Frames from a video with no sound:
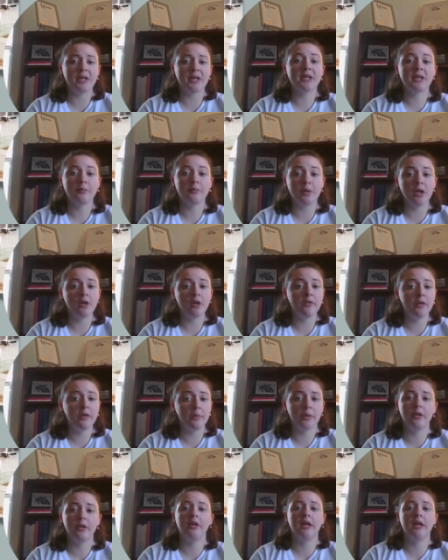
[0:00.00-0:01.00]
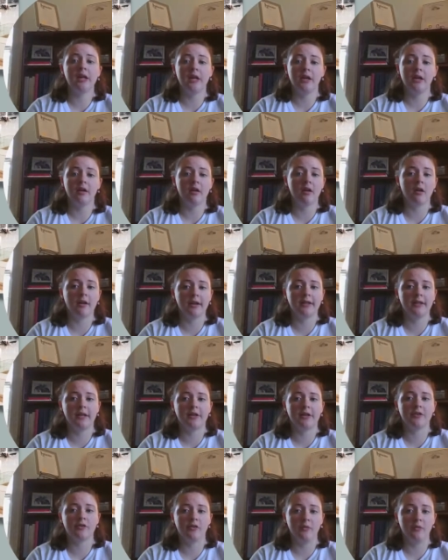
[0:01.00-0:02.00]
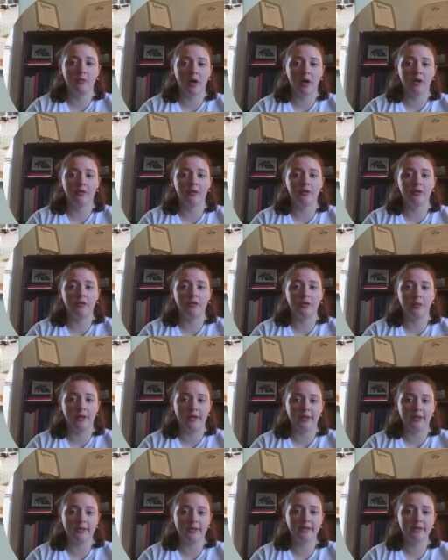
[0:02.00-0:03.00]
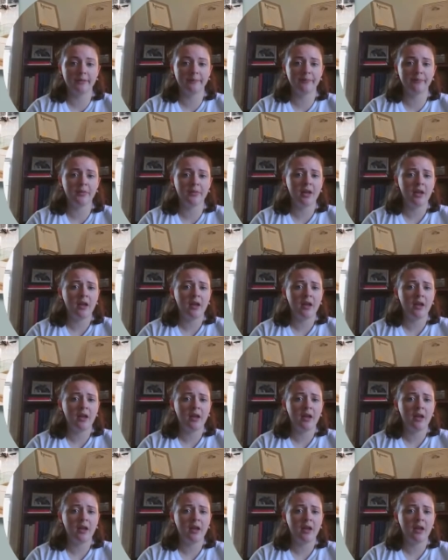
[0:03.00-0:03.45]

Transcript: It's a beautiful building and an architectural marvel to witness.